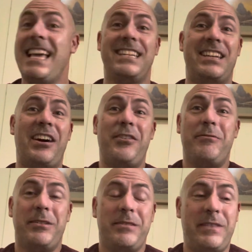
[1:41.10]
So
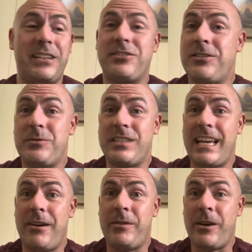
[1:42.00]
fingers crossed, we'll see
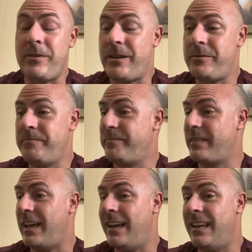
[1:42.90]
how we go with that one.
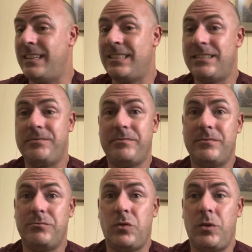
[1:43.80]
And
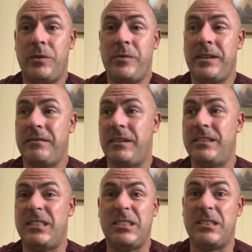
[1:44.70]
all being well,
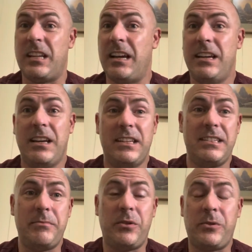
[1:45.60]
it's just a
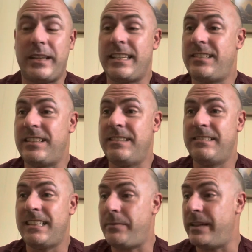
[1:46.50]
simple quick test and
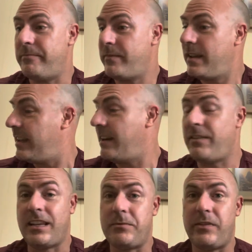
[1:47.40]
that'll be it. And
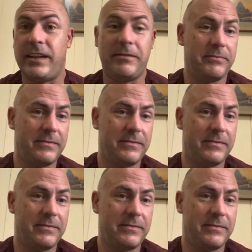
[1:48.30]
everything will be fine.